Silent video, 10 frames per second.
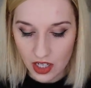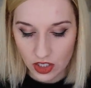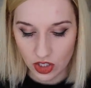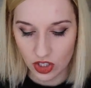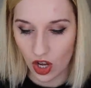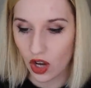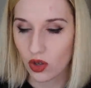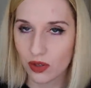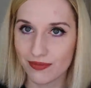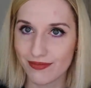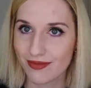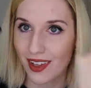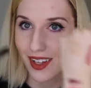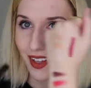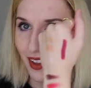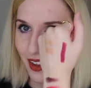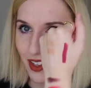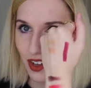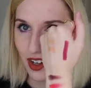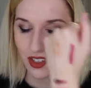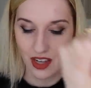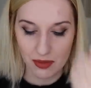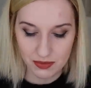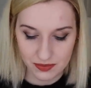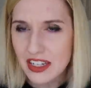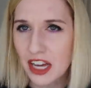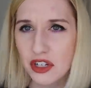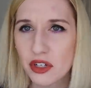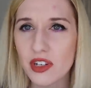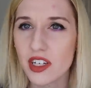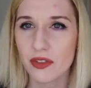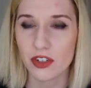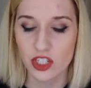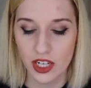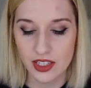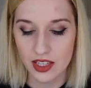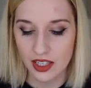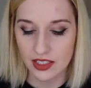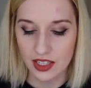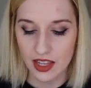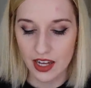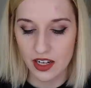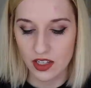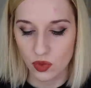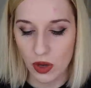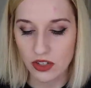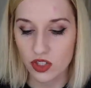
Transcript: So that's awesome. Now you do get different shades and things like that as well.